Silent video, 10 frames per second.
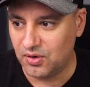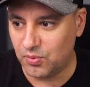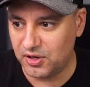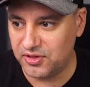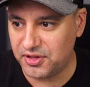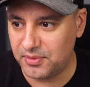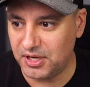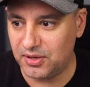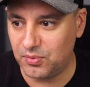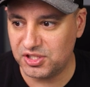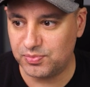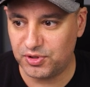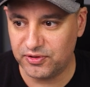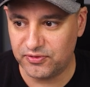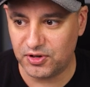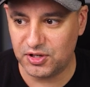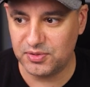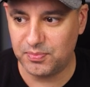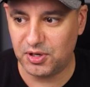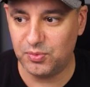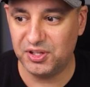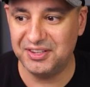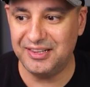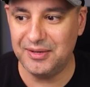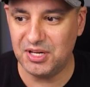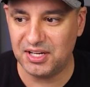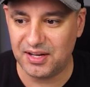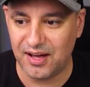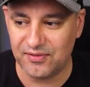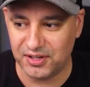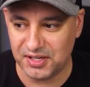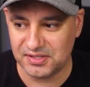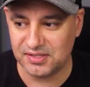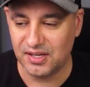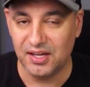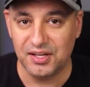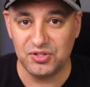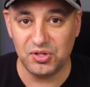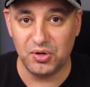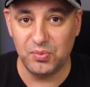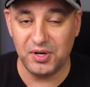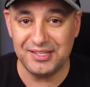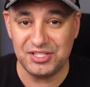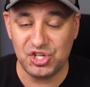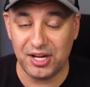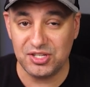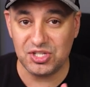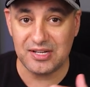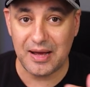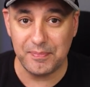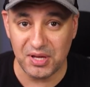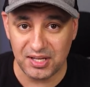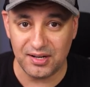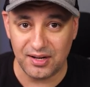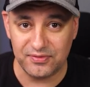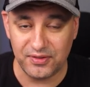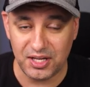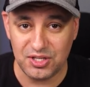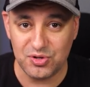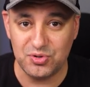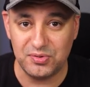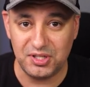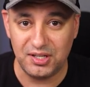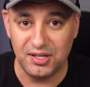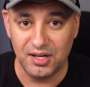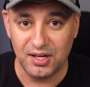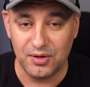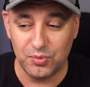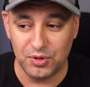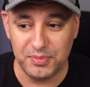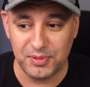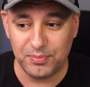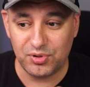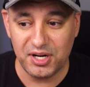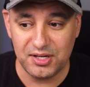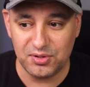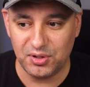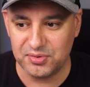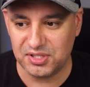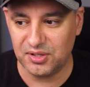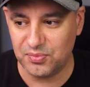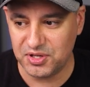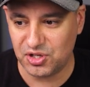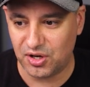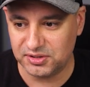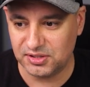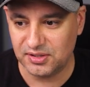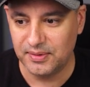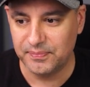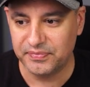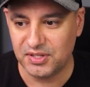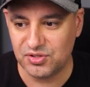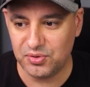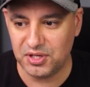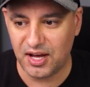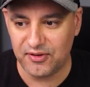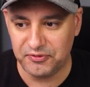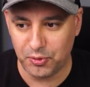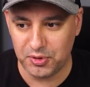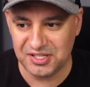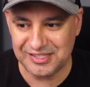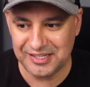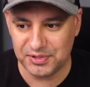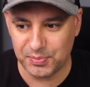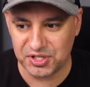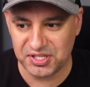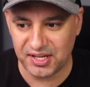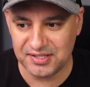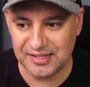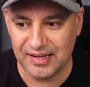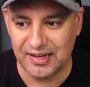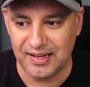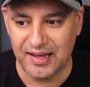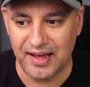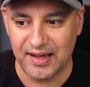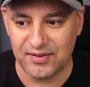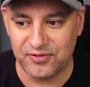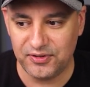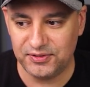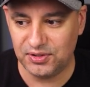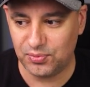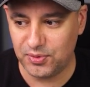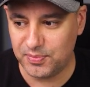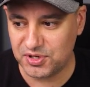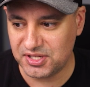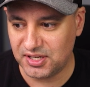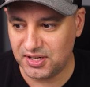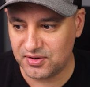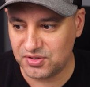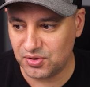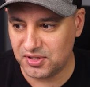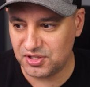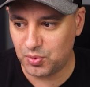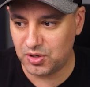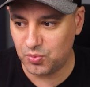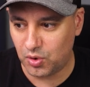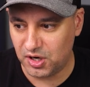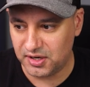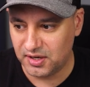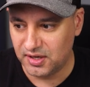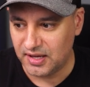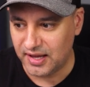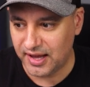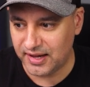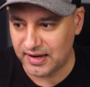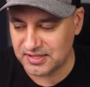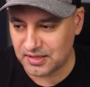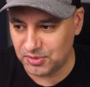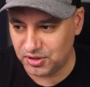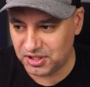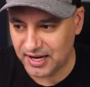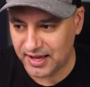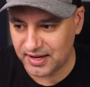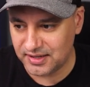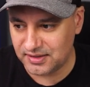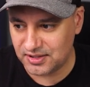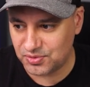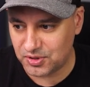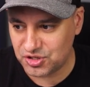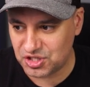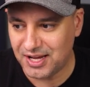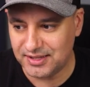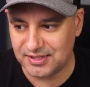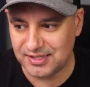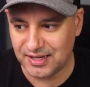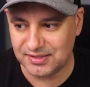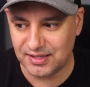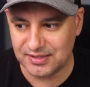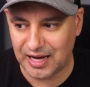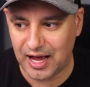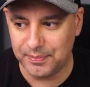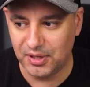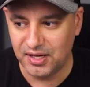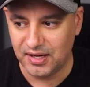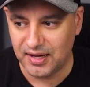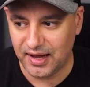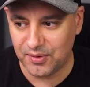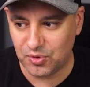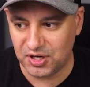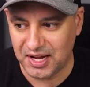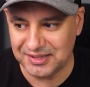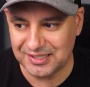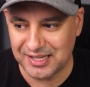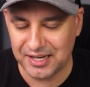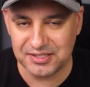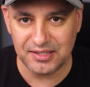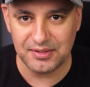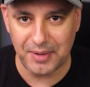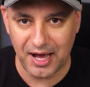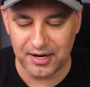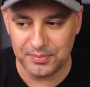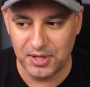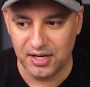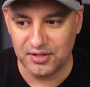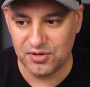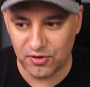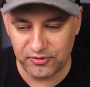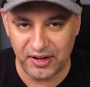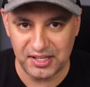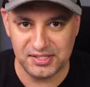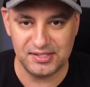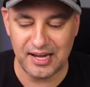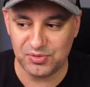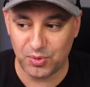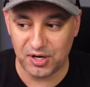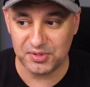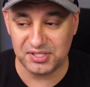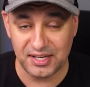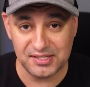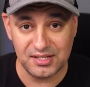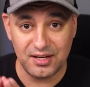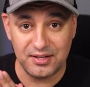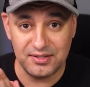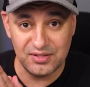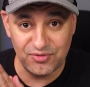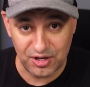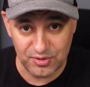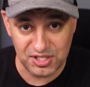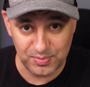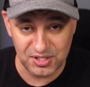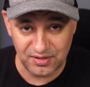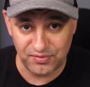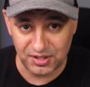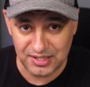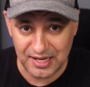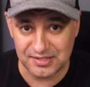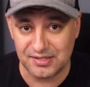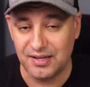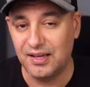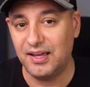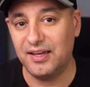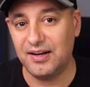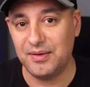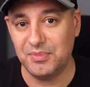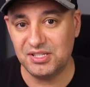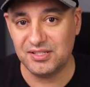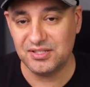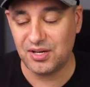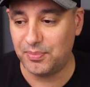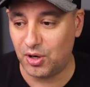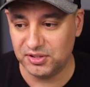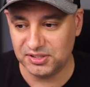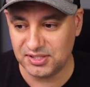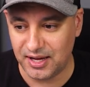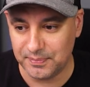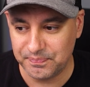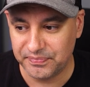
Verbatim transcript: One thumbnail was preferred, but with limited confidence. So when the change is not big enough, it usually will be pretty close in the results. So you got 46% and 53% here. So this one won. And as I'm looking at it, this one just had the text on top and one had the text on the bottom. No face. That's what I was testing on this very specific test. Again, I mix this up all the time.